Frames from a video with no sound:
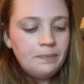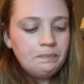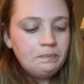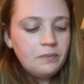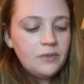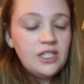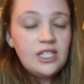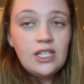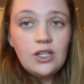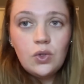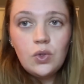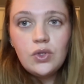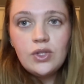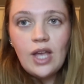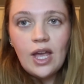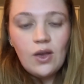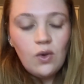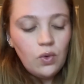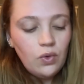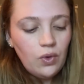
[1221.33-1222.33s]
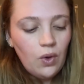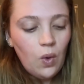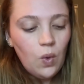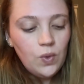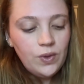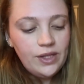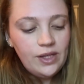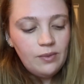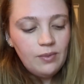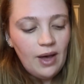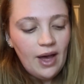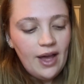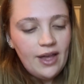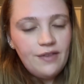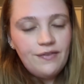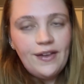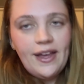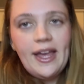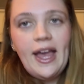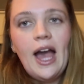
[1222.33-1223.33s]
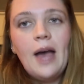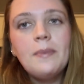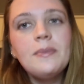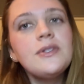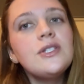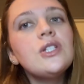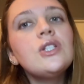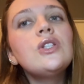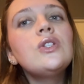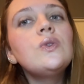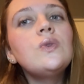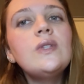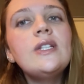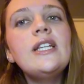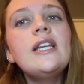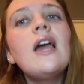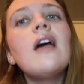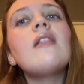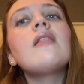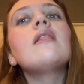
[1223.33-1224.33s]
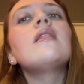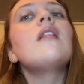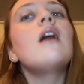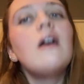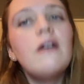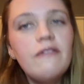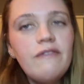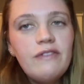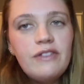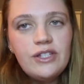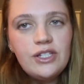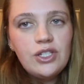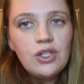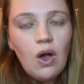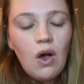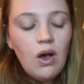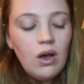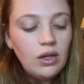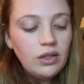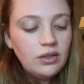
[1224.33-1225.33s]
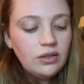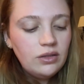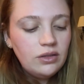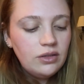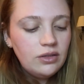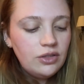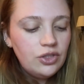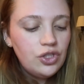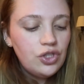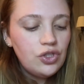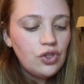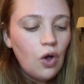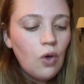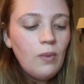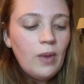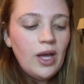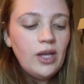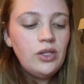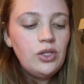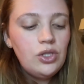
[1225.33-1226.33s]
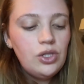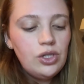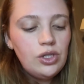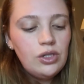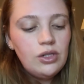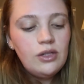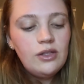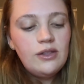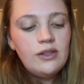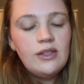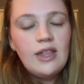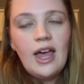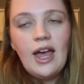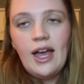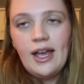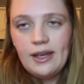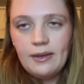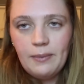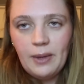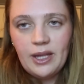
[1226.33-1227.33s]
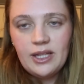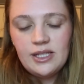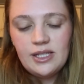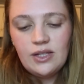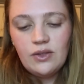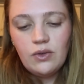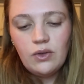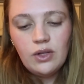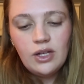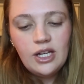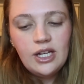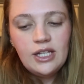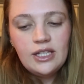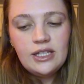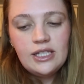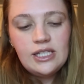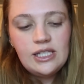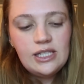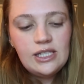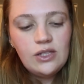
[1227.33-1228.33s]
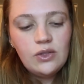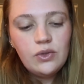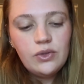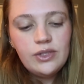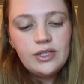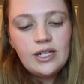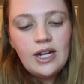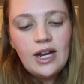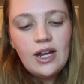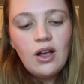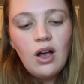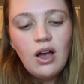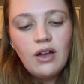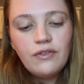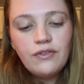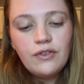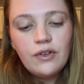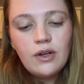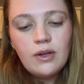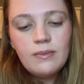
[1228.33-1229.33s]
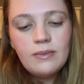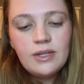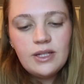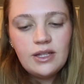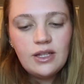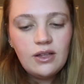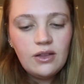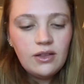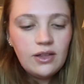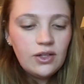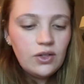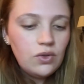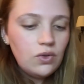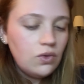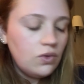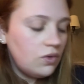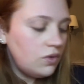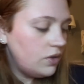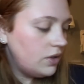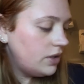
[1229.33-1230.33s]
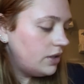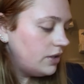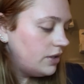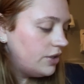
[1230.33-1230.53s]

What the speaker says: Singles I only buy if I absolutely love the song so much that I buy the single. The singles that I got from the little